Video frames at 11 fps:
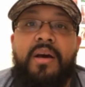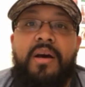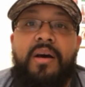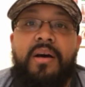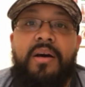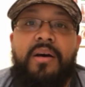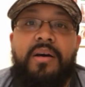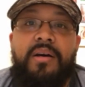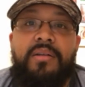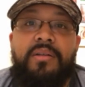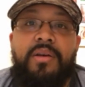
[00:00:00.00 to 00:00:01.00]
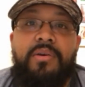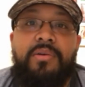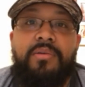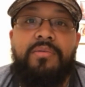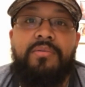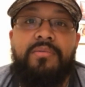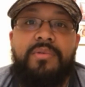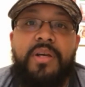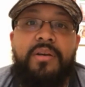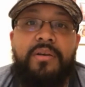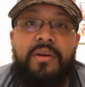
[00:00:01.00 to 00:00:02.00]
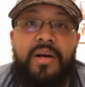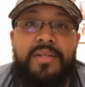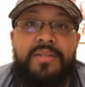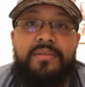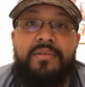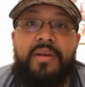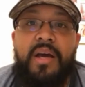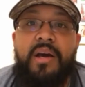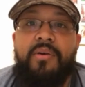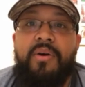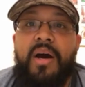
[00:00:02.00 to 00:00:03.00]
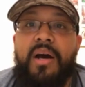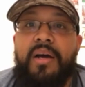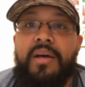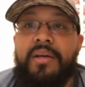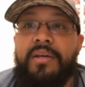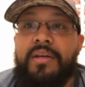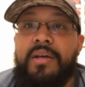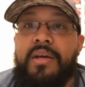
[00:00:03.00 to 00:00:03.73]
low liquor costs, how I